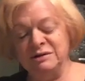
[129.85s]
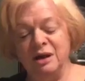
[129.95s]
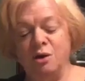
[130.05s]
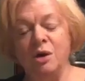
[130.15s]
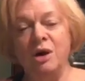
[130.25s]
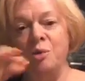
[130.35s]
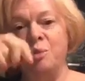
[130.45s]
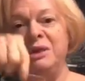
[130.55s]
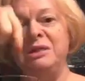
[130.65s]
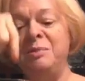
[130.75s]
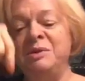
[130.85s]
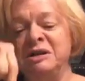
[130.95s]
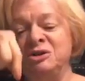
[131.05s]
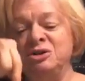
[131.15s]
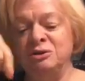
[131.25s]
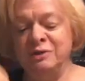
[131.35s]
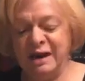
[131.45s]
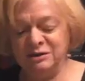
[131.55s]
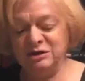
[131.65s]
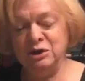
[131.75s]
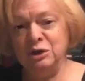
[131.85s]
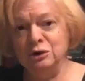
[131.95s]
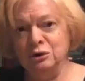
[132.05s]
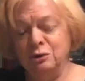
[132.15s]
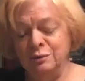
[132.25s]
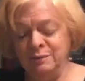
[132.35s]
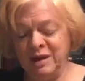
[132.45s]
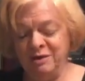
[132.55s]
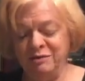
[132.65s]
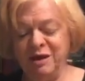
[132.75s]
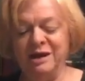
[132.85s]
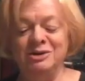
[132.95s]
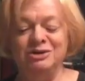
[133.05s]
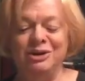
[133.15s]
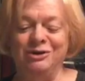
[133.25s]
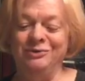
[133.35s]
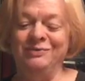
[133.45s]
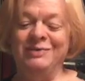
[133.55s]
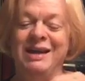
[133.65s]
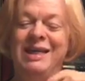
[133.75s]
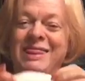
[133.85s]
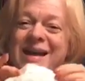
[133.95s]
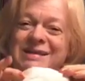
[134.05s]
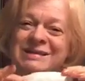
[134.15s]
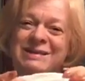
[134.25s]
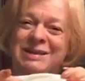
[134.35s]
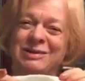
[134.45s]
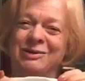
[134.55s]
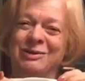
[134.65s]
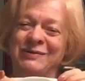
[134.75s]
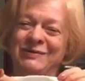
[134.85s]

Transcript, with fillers: So put the tissue that's you, I forgot to show you, that's you.